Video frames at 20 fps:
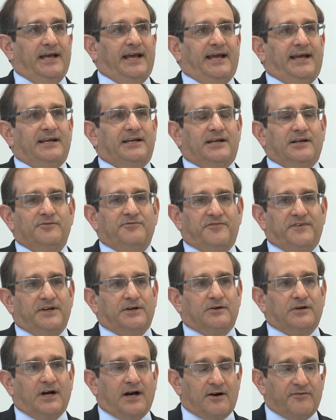and can
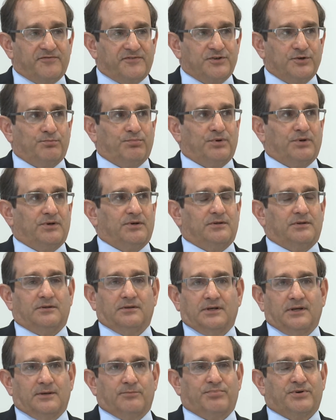feel
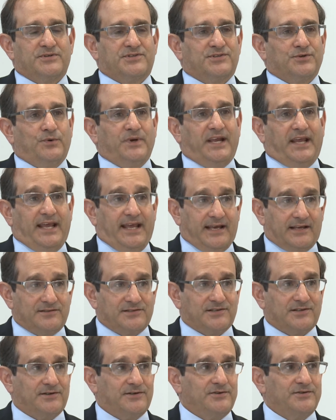comfortable pursuing
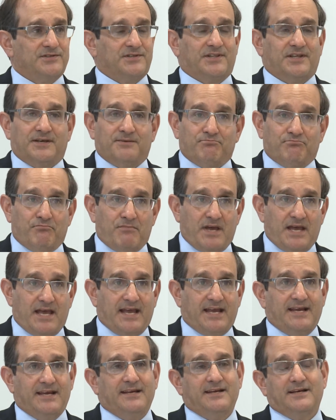answers that
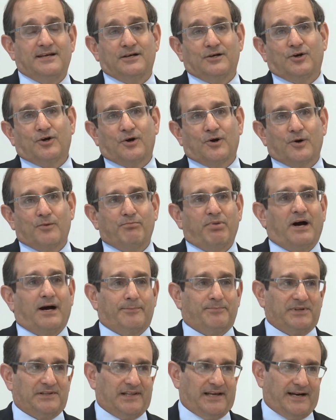may incur
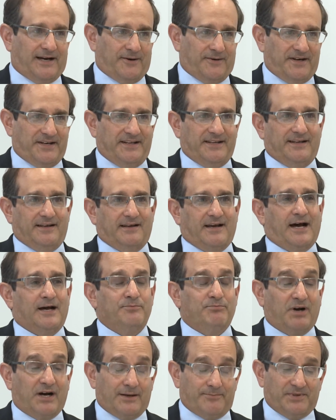popularity,
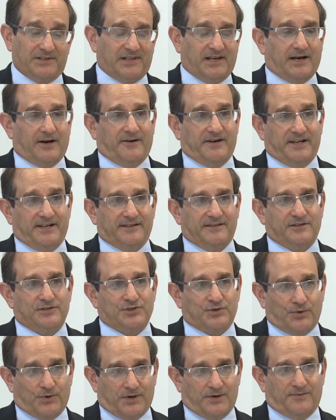unpopularity in the
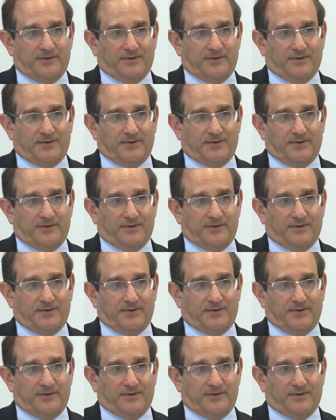short